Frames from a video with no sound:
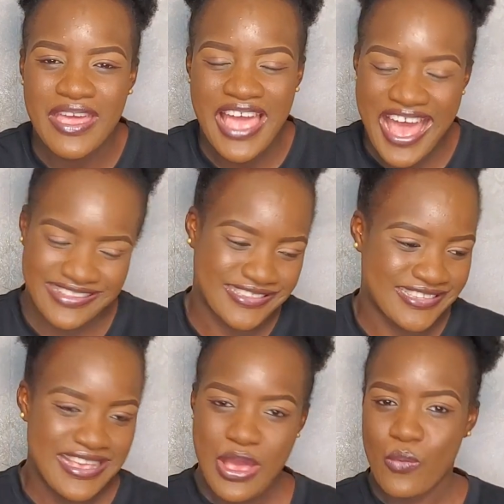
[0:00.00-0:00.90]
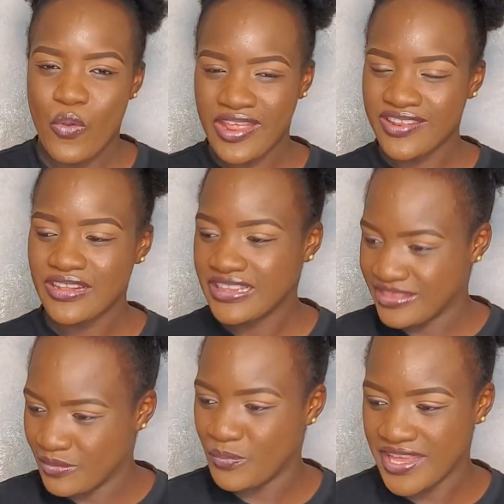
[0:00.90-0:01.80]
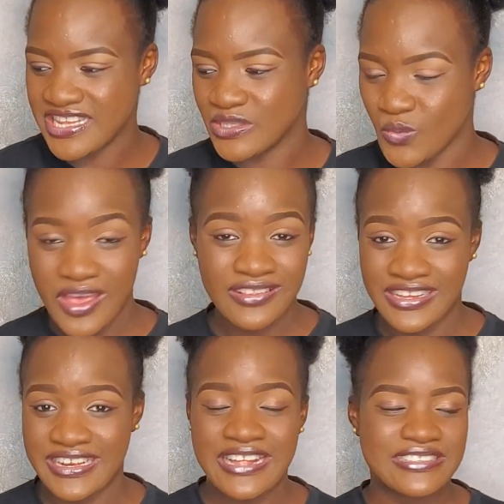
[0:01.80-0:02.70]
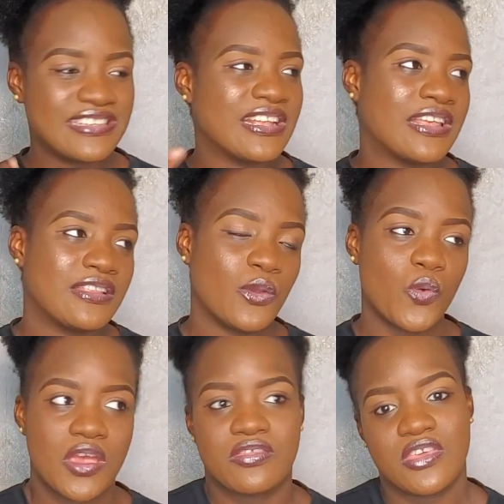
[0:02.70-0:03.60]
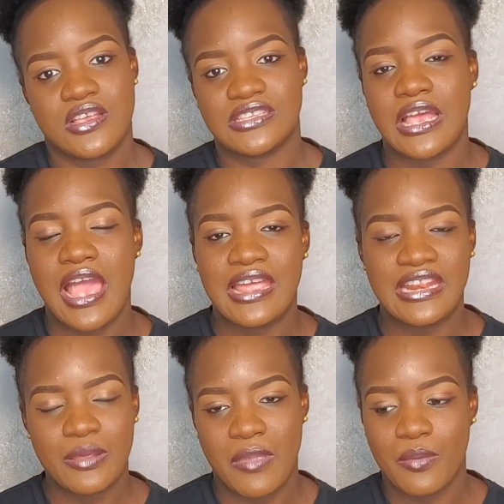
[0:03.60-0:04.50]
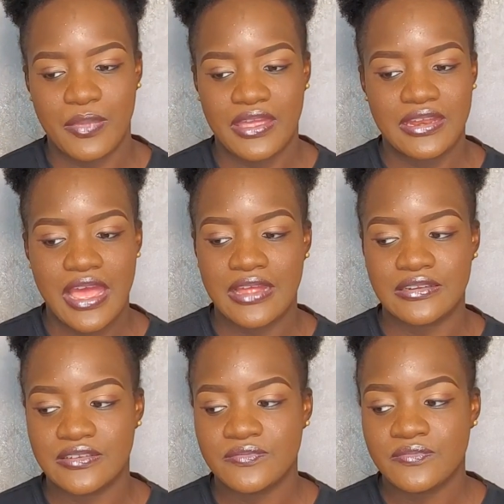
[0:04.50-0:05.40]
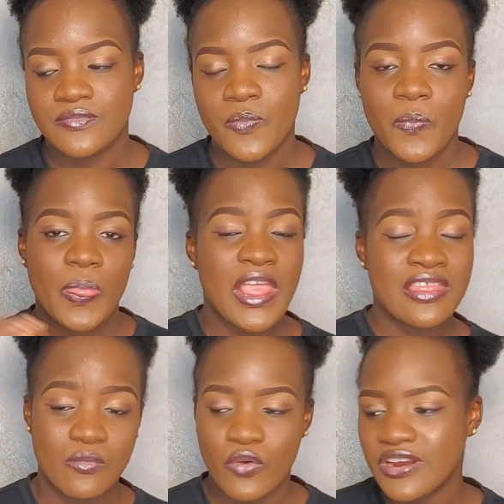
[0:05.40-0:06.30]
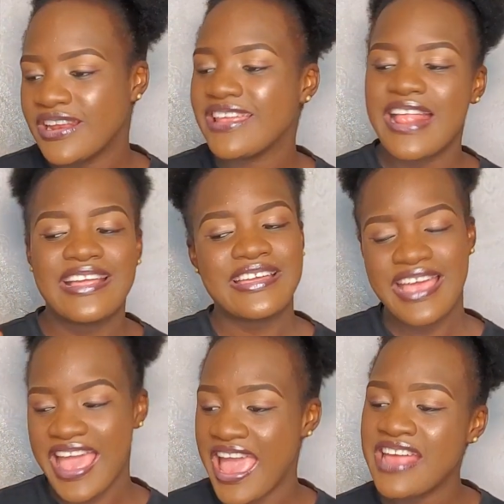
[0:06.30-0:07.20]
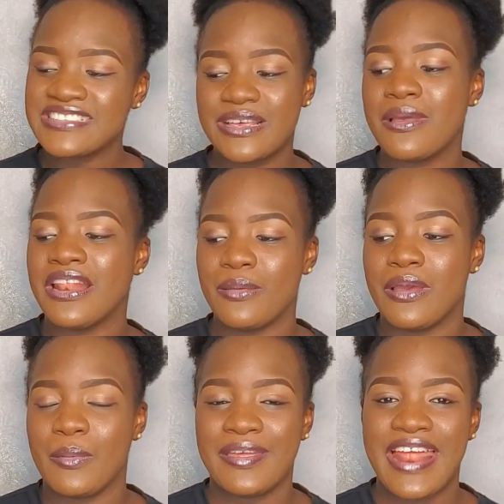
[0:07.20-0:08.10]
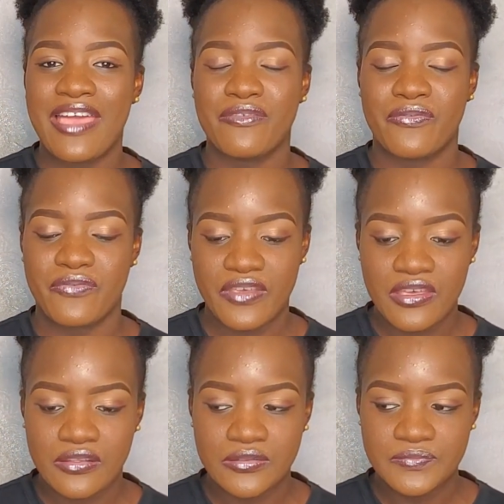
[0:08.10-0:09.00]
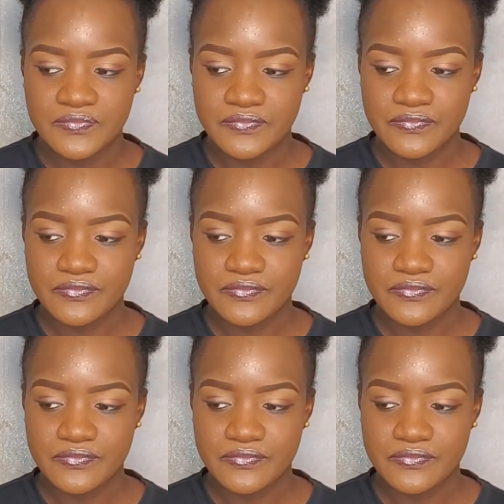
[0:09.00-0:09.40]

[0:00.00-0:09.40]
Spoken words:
my heart when the bed is well laid. And see, the weird thing is, I lay my bed, and in the morning, like, anytime I lay my bed, I feel